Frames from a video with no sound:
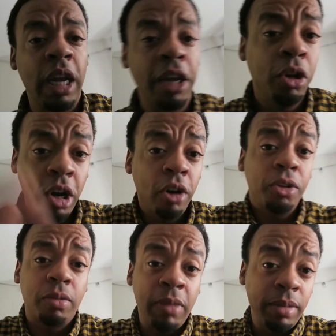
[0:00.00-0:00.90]
And who
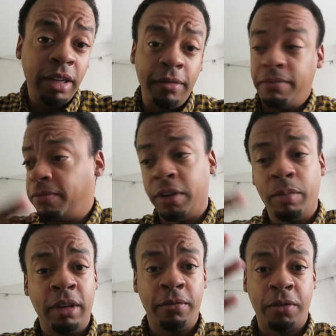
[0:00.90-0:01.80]
knows, maybe
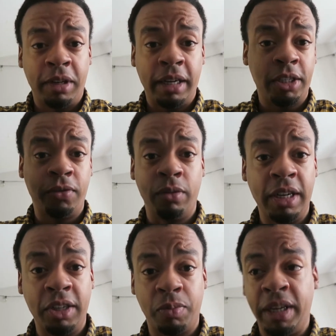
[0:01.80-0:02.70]
filming for the next few
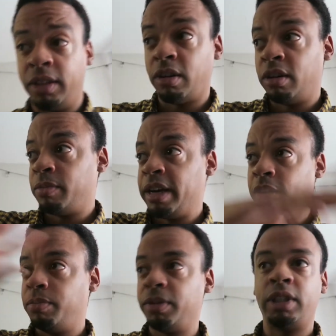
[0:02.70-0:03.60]
minutes may turn my
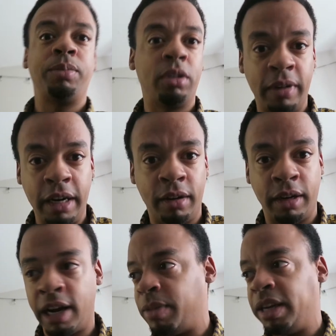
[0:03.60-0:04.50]
whole perception around
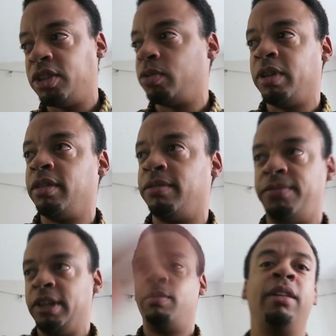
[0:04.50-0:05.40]
and I may just want to
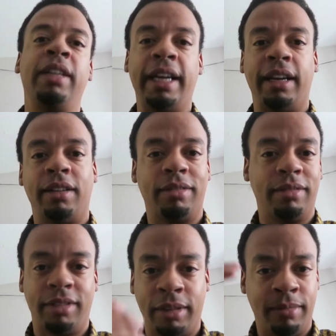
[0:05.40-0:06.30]
film all day.
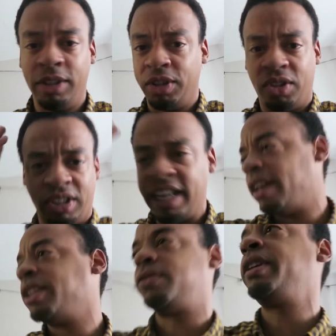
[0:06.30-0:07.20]
So we'll just see
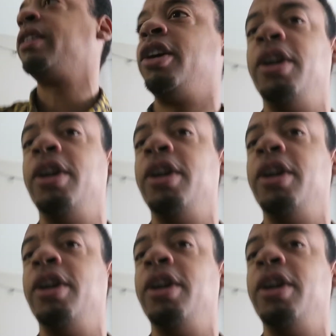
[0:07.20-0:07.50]
how this freaking